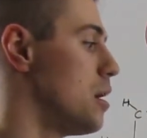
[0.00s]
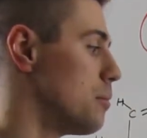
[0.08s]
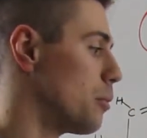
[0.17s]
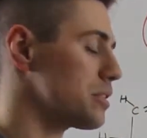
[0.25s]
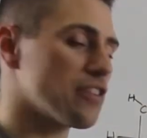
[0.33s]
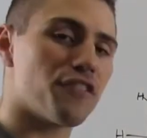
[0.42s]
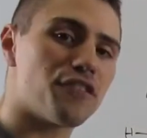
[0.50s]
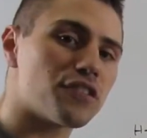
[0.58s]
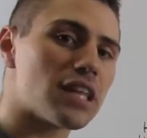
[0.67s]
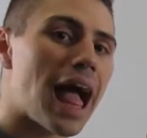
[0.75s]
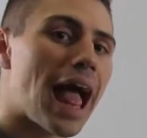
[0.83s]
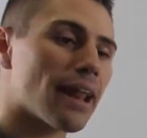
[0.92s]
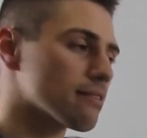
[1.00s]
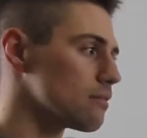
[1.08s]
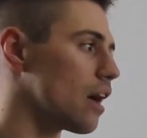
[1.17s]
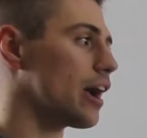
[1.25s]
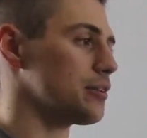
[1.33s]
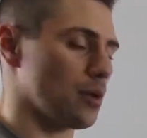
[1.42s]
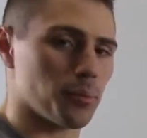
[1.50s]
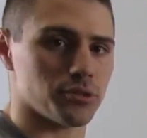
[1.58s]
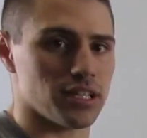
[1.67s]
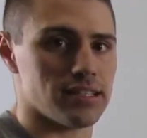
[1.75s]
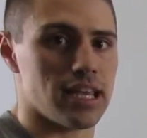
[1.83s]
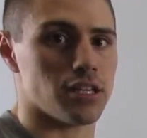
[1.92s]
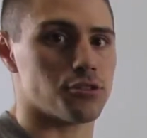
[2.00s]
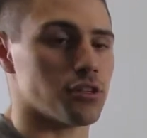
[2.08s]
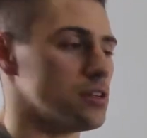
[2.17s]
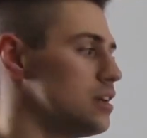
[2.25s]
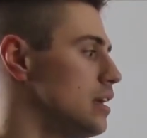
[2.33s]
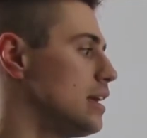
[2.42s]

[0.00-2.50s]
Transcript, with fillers: but with the flat line representation,